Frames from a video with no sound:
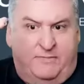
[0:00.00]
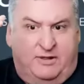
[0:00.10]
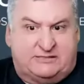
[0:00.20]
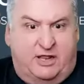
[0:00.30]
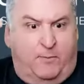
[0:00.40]

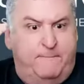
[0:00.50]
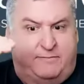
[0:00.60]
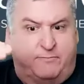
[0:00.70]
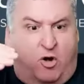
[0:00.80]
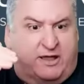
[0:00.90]
going to,
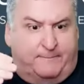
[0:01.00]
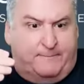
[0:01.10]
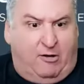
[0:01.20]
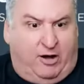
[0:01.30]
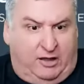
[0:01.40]
mid-market
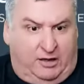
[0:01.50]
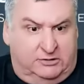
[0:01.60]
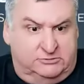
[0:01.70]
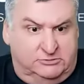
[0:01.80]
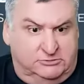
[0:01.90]
America
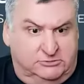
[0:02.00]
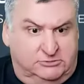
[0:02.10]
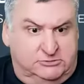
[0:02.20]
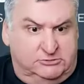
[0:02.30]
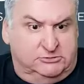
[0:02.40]

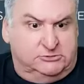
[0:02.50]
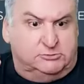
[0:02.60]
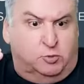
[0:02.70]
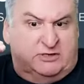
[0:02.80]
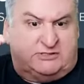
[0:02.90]

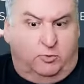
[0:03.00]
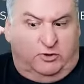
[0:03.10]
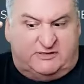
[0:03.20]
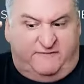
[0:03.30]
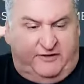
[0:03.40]

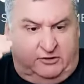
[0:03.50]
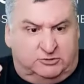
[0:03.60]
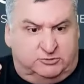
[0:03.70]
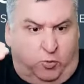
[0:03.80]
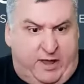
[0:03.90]
was
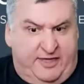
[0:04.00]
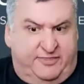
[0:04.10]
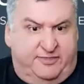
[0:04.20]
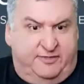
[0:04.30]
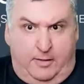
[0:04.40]
filled
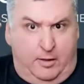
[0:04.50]
with,